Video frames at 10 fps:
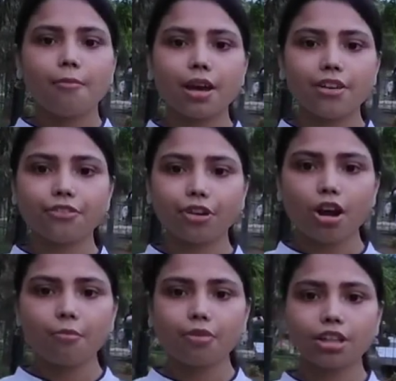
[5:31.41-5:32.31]
Men
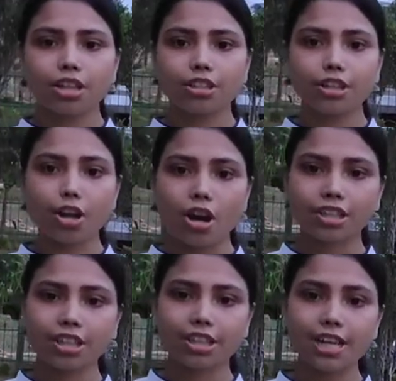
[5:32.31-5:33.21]
from the
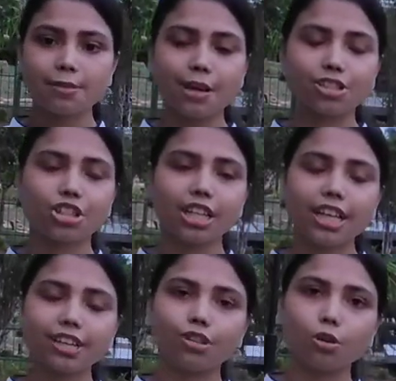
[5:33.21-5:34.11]
North India,
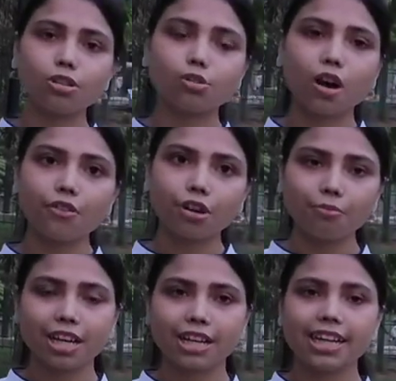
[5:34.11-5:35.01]
especially those who are
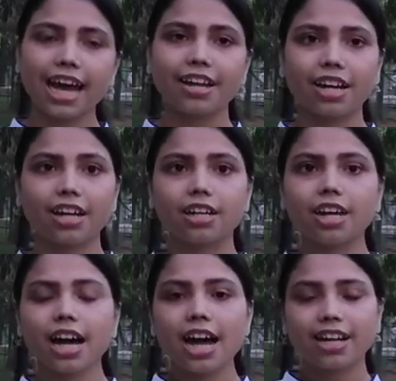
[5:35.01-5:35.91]
from Delhi, are
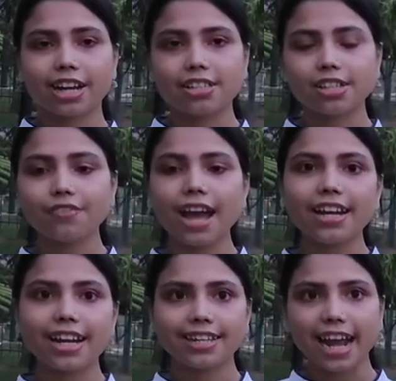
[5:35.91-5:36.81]
aggressive
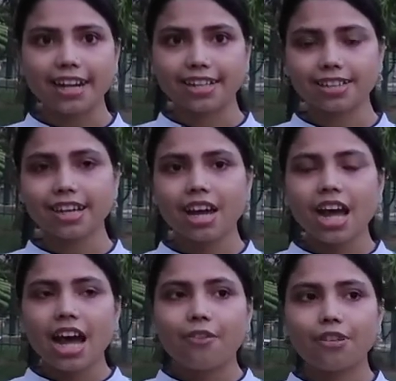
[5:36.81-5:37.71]
and entitled,
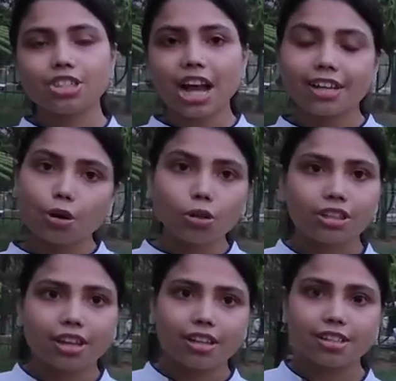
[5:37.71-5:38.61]
which I
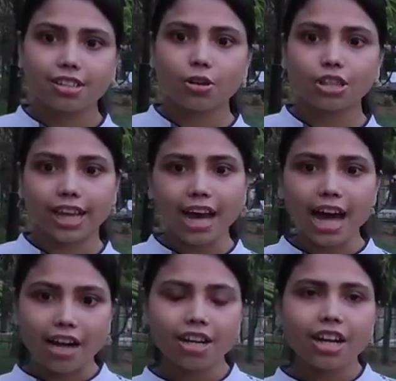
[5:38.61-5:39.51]
don't think so they
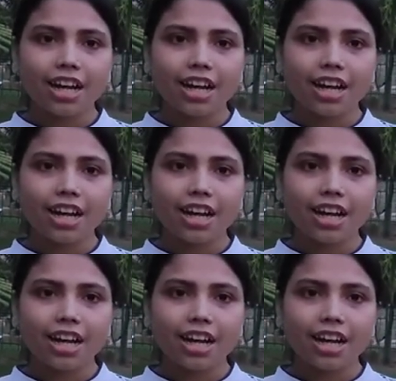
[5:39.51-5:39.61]
are.